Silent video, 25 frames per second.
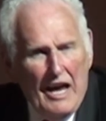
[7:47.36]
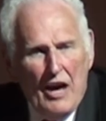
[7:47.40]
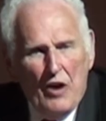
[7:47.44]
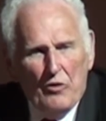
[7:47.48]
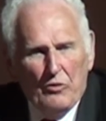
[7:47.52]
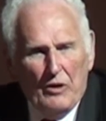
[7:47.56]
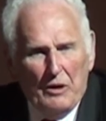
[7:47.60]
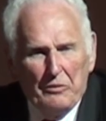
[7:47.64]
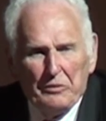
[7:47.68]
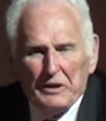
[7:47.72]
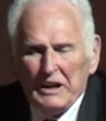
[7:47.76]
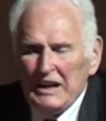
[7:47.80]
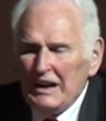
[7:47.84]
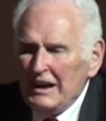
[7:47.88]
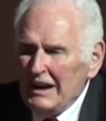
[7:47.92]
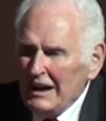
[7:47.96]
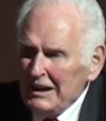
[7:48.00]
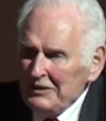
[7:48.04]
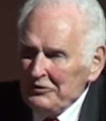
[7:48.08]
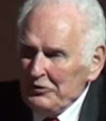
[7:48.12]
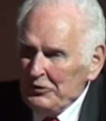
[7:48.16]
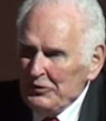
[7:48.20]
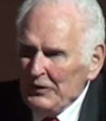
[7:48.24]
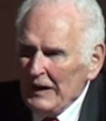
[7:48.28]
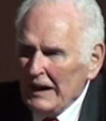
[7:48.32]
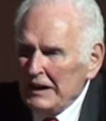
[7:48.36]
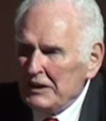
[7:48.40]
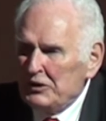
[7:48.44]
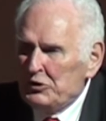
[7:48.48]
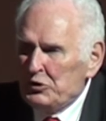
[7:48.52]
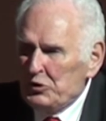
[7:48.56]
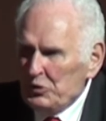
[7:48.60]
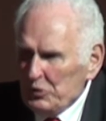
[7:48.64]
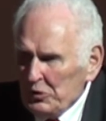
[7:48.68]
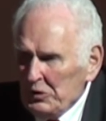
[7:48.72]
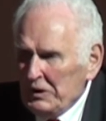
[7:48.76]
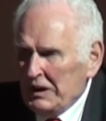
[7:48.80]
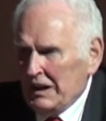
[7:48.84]
What we are in fact
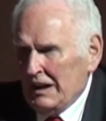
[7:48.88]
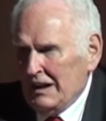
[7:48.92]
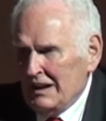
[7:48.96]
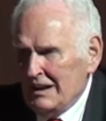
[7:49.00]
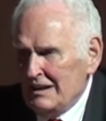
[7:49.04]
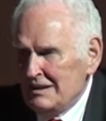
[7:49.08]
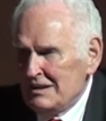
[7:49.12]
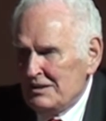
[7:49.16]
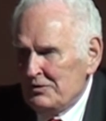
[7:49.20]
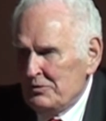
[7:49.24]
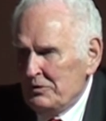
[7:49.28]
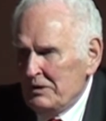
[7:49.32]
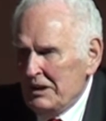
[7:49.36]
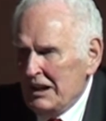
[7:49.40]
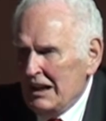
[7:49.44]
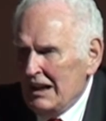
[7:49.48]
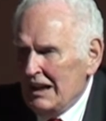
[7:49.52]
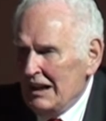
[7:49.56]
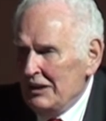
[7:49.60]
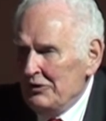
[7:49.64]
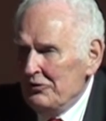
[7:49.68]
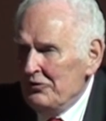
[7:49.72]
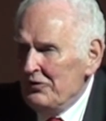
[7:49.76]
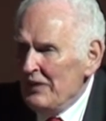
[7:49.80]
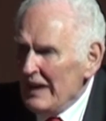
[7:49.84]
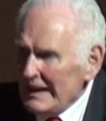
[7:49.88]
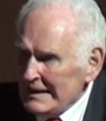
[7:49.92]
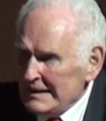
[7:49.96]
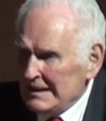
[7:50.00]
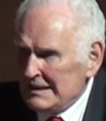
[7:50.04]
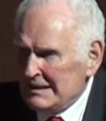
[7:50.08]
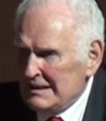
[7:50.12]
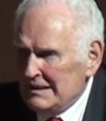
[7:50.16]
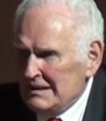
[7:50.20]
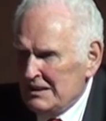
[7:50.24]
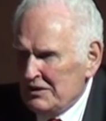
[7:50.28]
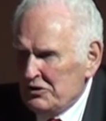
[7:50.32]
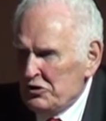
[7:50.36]
doing is we
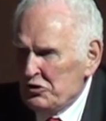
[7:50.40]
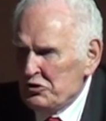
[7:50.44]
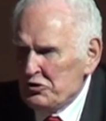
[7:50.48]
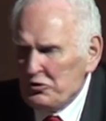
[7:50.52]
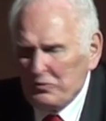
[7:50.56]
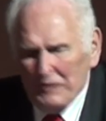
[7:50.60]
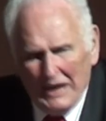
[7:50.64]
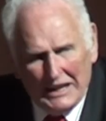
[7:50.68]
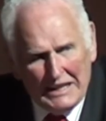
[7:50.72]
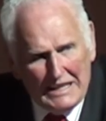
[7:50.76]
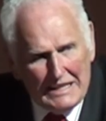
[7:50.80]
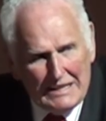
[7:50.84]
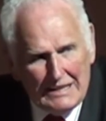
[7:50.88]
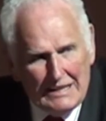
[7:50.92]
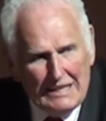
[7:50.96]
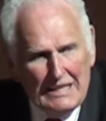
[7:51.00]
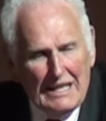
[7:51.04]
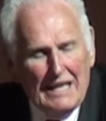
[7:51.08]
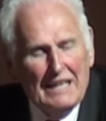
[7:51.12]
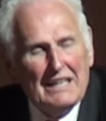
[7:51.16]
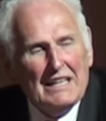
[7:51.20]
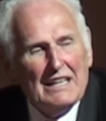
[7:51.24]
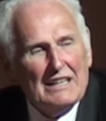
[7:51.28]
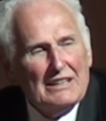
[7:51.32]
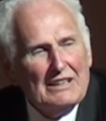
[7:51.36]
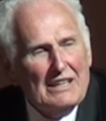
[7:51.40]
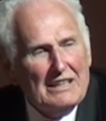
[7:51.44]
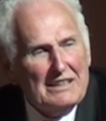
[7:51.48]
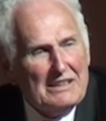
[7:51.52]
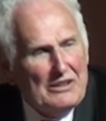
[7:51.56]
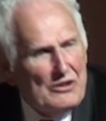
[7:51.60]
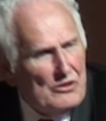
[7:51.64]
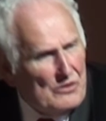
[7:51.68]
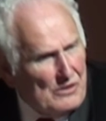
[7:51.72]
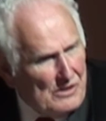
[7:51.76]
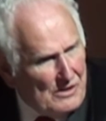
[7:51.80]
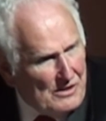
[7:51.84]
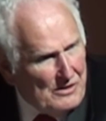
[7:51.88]
invest twice the
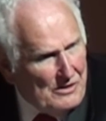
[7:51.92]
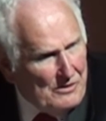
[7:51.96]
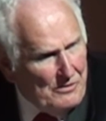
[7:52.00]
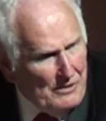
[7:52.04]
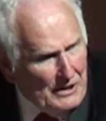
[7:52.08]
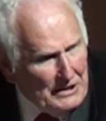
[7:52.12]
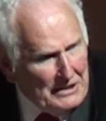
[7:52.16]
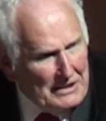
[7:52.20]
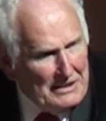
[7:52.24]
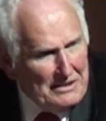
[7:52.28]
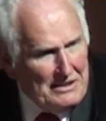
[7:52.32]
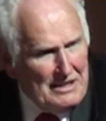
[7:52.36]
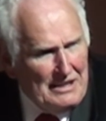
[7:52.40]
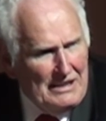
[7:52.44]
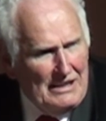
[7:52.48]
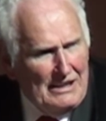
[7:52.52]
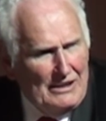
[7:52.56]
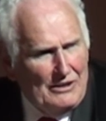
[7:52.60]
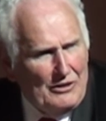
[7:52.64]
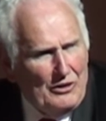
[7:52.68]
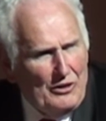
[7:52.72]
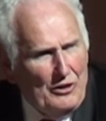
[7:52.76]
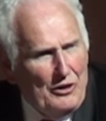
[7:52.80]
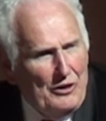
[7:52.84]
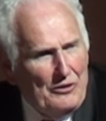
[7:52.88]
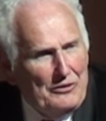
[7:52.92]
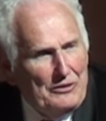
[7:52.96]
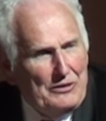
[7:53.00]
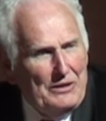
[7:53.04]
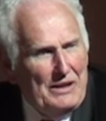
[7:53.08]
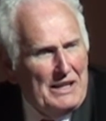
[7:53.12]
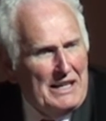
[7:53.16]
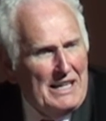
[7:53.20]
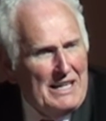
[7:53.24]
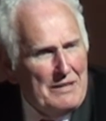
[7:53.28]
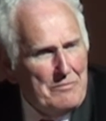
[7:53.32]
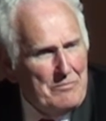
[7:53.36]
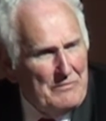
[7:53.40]
quantity
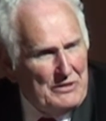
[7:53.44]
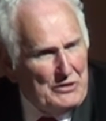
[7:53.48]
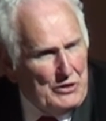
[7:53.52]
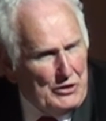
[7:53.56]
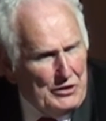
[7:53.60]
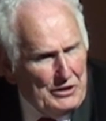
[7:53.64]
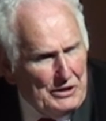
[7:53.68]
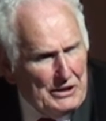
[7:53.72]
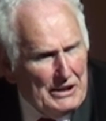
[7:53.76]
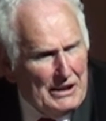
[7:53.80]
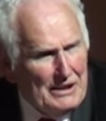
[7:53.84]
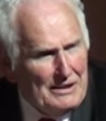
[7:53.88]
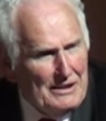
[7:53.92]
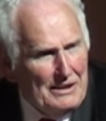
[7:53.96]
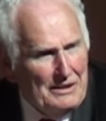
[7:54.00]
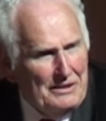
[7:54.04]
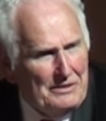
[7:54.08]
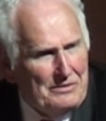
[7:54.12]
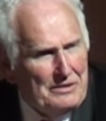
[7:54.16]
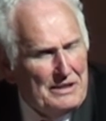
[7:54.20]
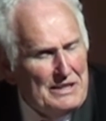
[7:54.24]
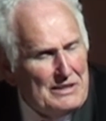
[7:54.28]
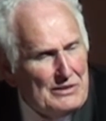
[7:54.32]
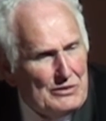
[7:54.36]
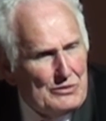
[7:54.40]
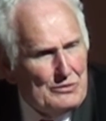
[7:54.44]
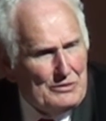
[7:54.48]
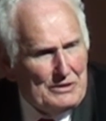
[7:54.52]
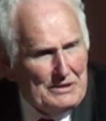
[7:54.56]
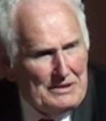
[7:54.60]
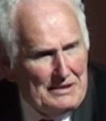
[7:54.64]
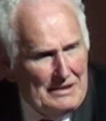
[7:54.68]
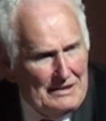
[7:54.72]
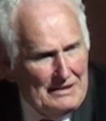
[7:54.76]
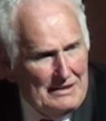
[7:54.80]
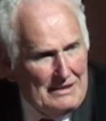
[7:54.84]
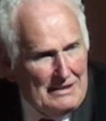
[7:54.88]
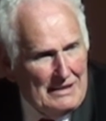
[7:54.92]
of material
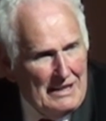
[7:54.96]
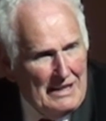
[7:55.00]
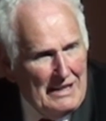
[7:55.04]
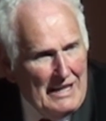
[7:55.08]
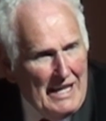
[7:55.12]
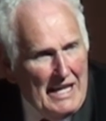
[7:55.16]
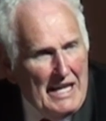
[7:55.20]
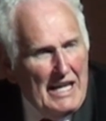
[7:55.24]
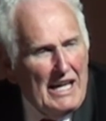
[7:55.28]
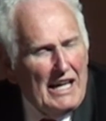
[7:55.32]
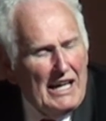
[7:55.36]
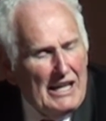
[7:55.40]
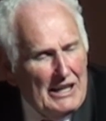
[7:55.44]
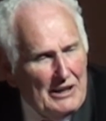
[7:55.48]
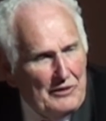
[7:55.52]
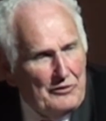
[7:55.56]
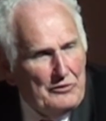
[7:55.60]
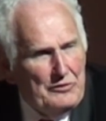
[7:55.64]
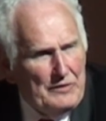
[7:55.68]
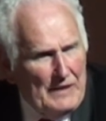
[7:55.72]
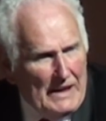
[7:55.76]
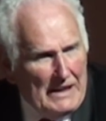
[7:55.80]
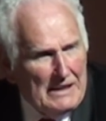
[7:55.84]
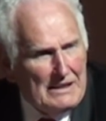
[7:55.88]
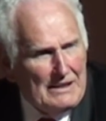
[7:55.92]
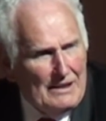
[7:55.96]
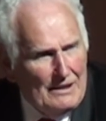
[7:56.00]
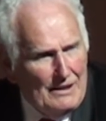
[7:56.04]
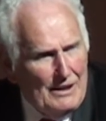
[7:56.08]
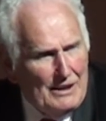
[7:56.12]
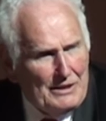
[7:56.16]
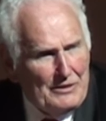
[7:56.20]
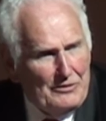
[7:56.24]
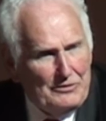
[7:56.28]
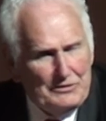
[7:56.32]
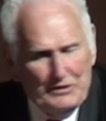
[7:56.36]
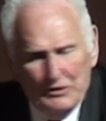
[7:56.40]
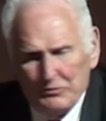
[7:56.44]
resources, and in fact a
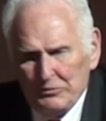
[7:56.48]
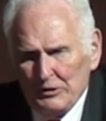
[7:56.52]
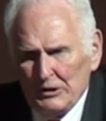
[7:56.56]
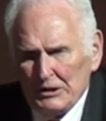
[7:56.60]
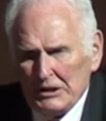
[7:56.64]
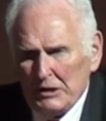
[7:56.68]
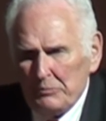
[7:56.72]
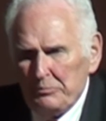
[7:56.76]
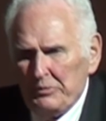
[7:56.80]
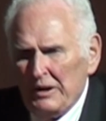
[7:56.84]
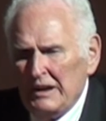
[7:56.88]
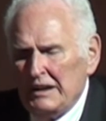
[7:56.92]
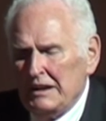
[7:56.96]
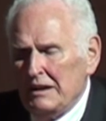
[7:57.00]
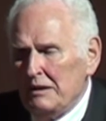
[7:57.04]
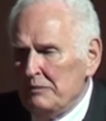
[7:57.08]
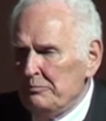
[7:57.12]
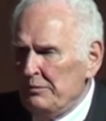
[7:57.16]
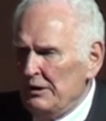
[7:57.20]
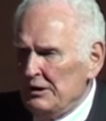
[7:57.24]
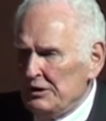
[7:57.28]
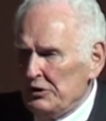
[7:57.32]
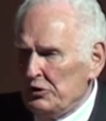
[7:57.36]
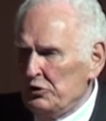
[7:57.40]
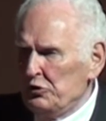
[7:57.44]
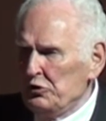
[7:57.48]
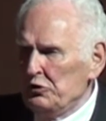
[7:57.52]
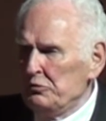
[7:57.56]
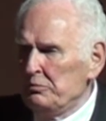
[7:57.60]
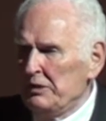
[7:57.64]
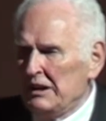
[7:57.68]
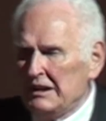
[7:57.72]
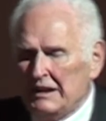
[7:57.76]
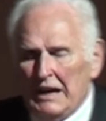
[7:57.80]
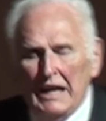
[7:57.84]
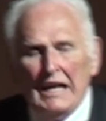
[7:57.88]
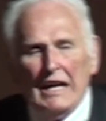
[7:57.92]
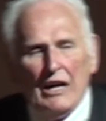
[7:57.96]
lot of the water part too,
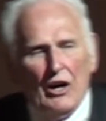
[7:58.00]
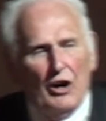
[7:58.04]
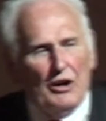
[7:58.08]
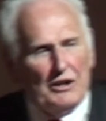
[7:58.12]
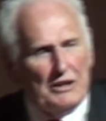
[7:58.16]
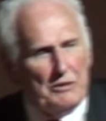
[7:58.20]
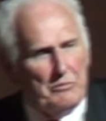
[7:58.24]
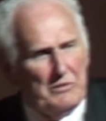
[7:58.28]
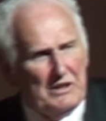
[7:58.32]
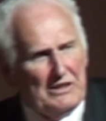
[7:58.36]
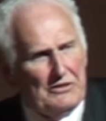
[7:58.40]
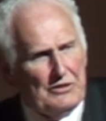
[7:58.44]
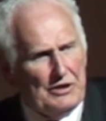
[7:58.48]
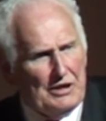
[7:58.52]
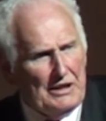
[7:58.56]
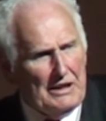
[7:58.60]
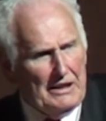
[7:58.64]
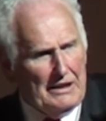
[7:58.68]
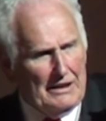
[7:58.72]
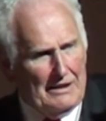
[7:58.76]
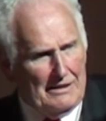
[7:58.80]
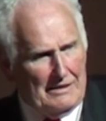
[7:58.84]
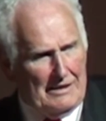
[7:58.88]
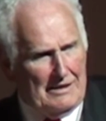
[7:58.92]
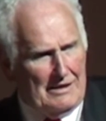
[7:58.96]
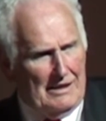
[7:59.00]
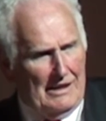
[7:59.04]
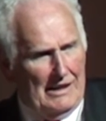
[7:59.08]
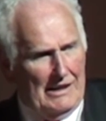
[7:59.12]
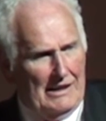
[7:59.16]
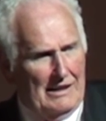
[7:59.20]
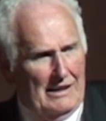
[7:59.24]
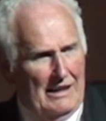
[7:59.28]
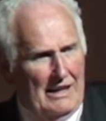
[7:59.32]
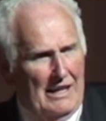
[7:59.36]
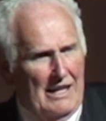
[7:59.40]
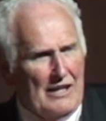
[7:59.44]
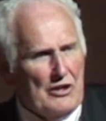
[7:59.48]
but on the material side,
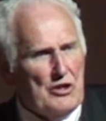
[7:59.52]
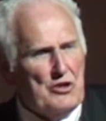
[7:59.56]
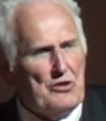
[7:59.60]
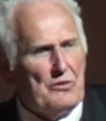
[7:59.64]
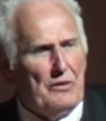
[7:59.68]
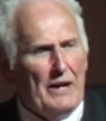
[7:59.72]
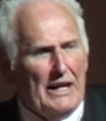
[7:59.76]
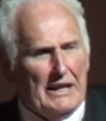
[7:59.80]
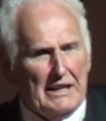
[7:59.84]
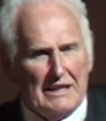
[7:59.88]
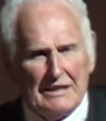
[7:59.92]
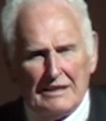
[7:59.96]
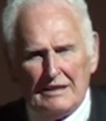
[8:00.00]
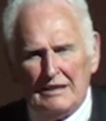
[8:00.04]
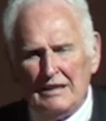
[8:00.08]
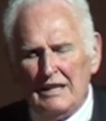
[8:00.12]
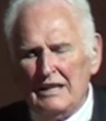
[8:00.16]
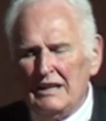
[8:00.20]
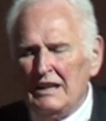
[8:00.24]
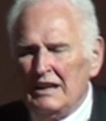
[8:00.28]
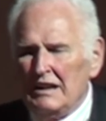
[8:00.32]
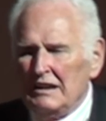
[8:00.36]
twice.